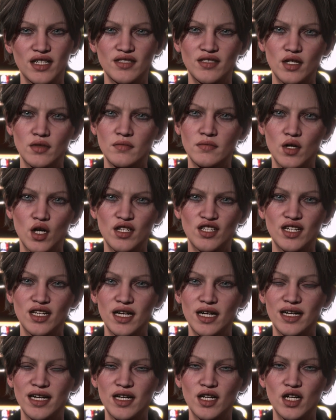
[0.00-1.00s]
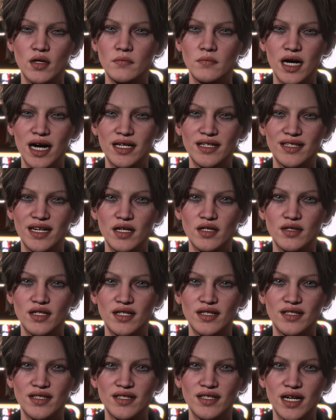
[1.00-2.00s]
So fortunately, you can bake down
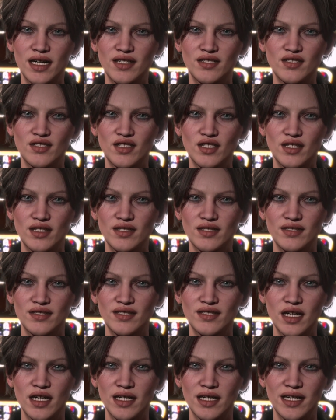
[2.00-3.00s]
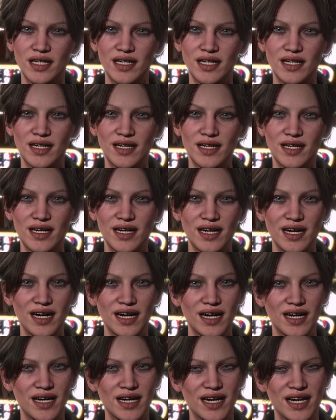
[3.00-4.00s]
these textures.
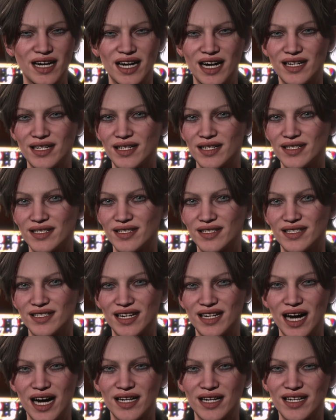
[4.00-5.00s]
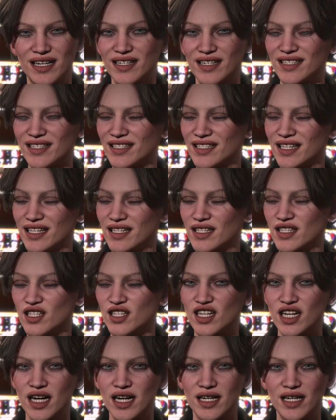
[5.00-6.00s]
Again, this is kind of like Skin
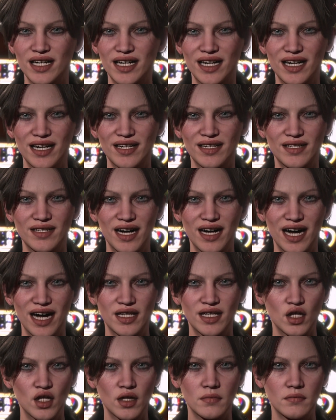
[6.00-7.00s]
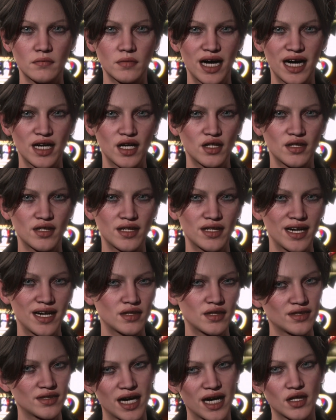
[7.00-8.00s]
Gen in that you can bake all the
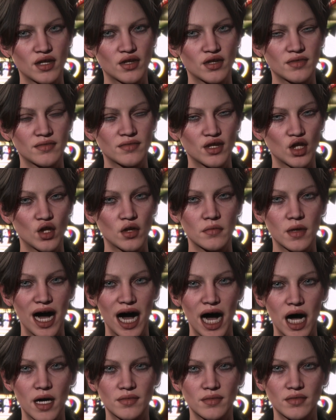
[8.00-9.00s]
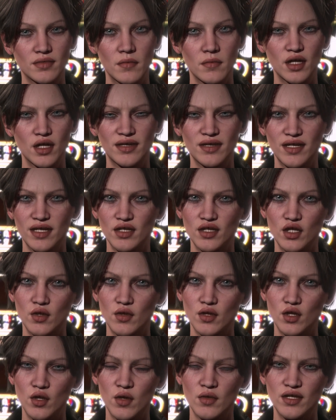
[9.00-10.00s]
layers down to fewer maps, but then you
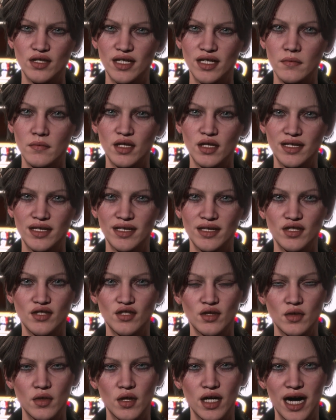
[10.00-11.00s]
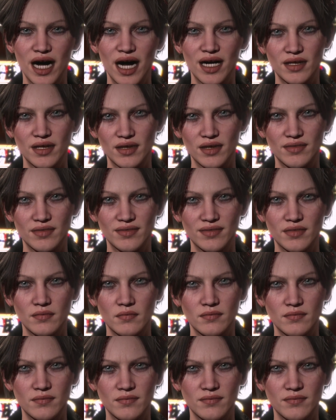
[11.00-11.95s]
lose the ability to edit.